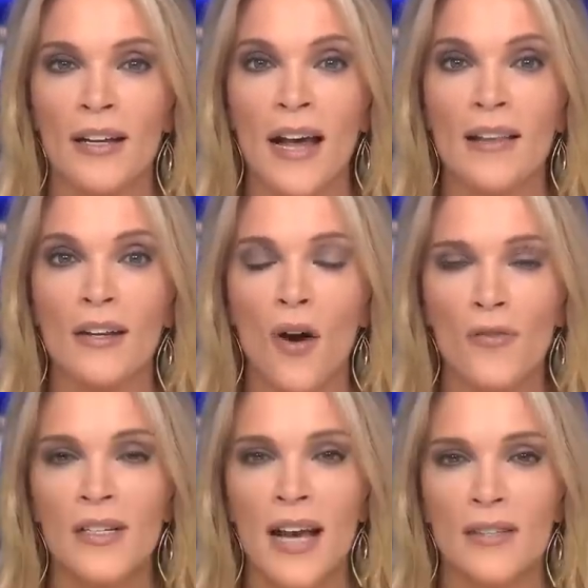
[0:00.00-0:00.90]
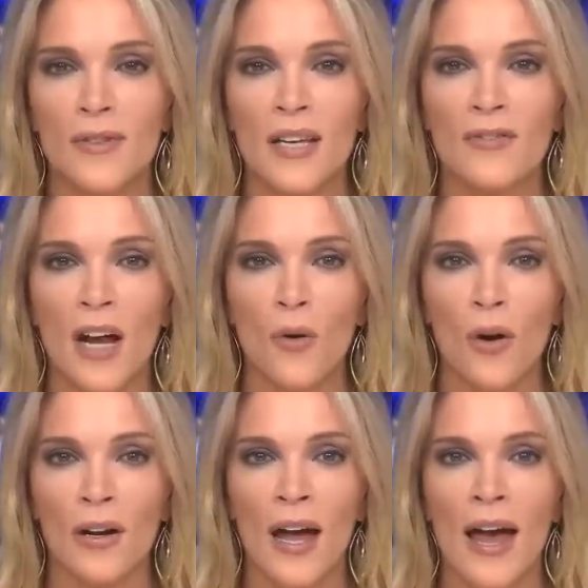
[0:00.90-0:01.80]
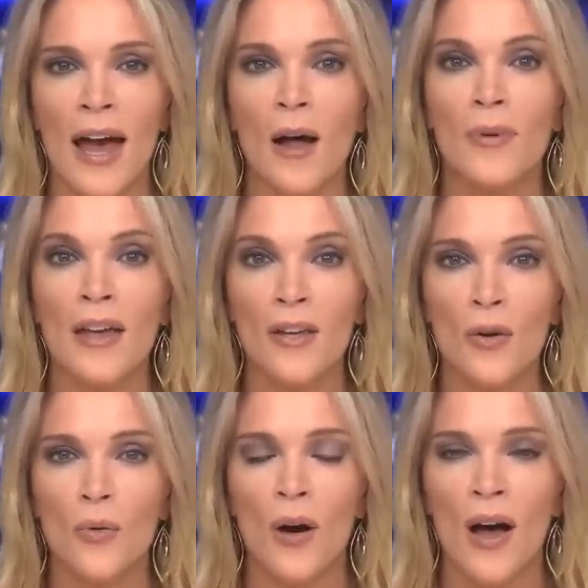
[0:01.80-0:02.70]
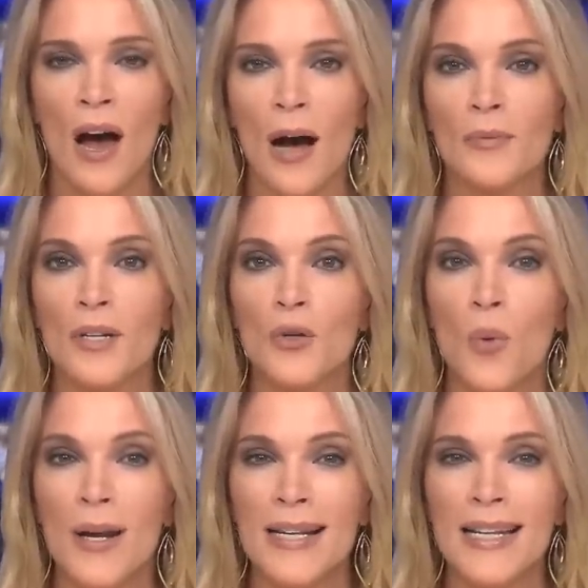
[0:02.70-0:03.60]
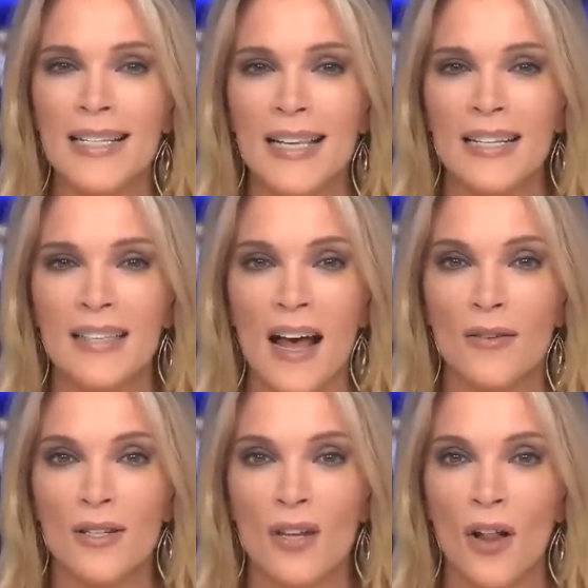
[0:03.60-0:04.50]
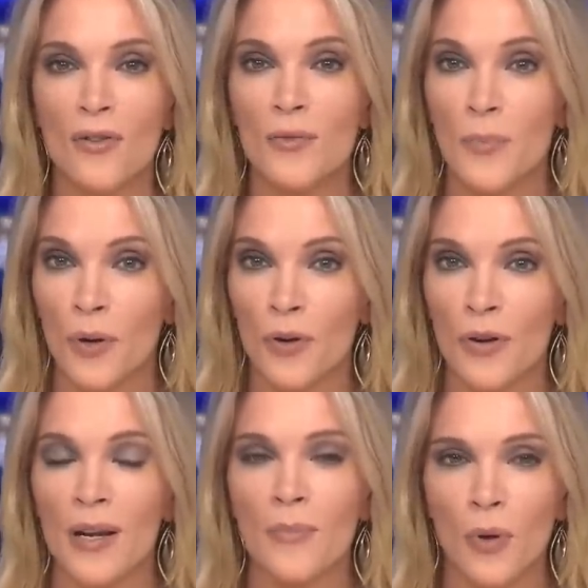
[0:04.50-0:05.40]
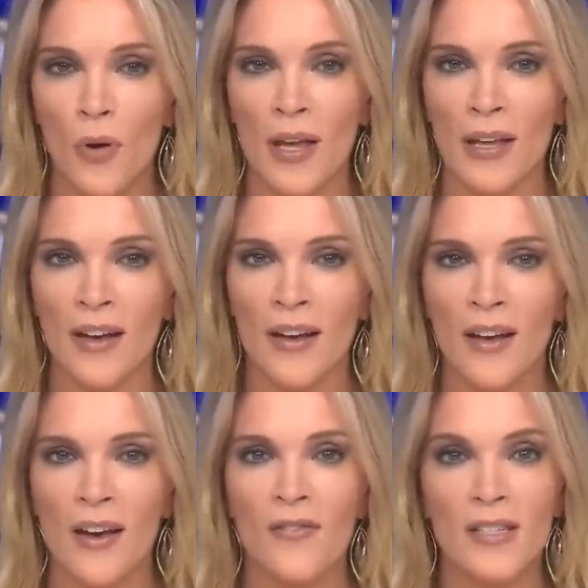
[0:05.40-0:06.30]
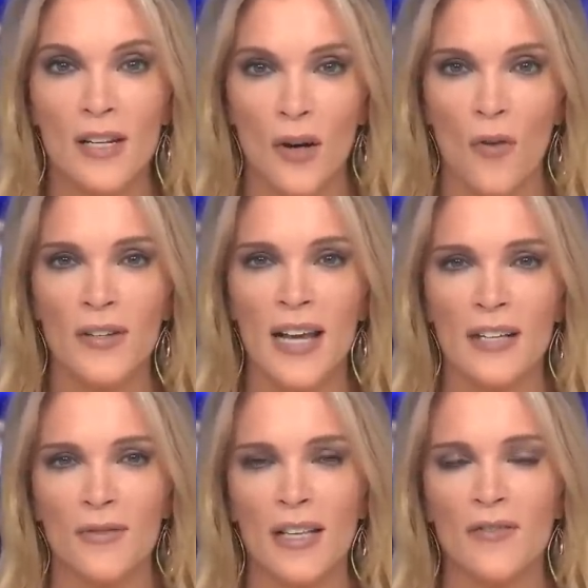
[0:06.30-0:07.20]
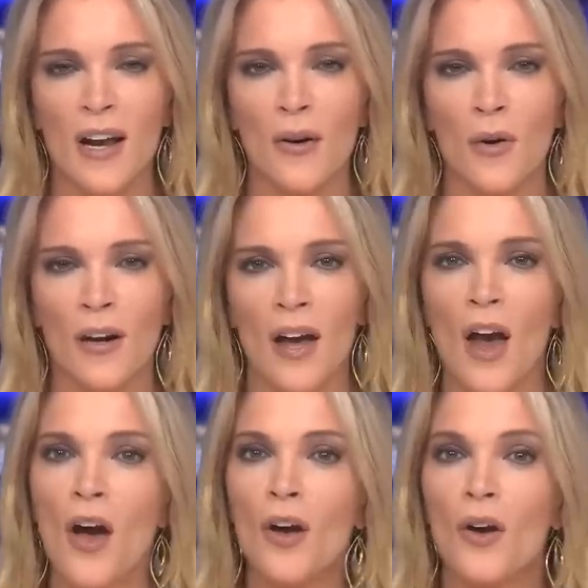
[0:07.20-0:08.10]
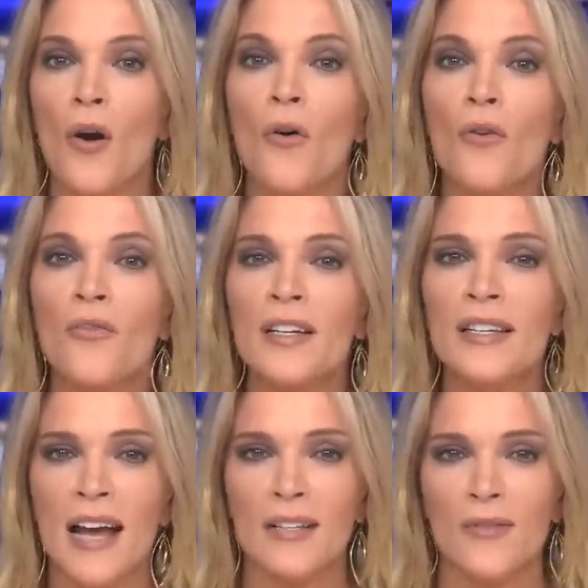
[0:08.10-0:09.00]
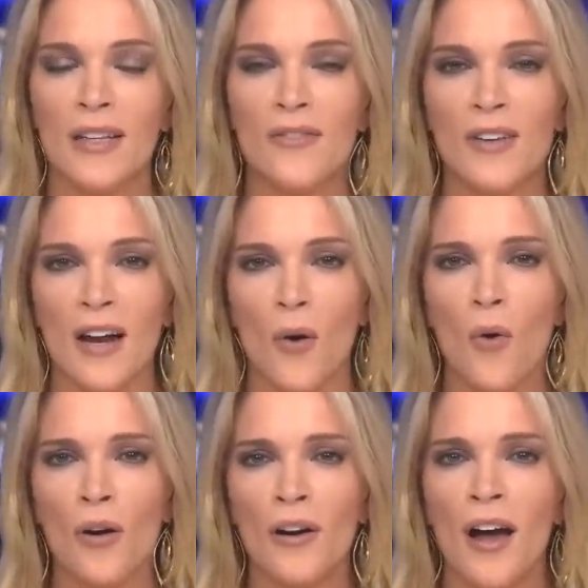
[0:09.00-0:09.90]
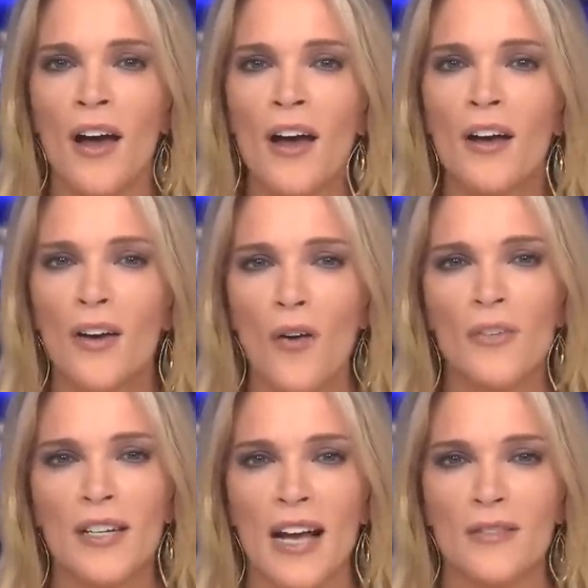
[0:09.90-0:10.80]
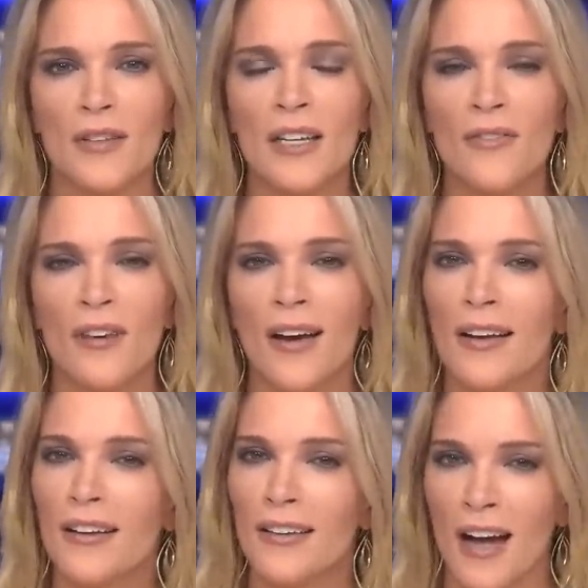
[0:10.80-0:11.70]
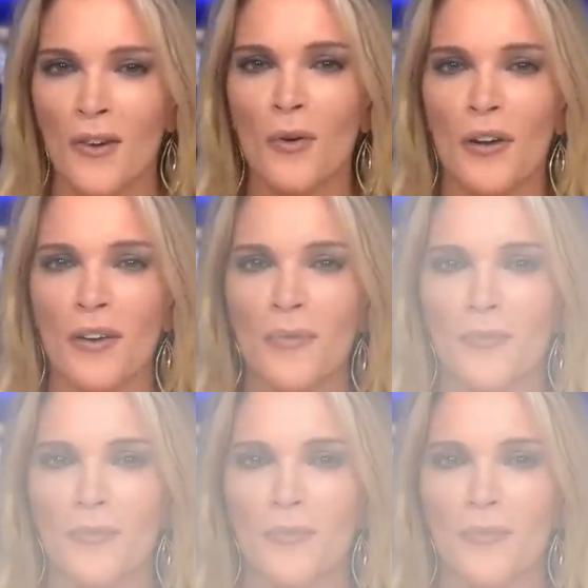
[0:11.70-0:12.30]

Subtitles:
Now let covidtaxrelief.org help get you up to $26,000 per employee. Visit covidtaxrelief.org, covidtaxrelief.org, covidtaxrelief.org.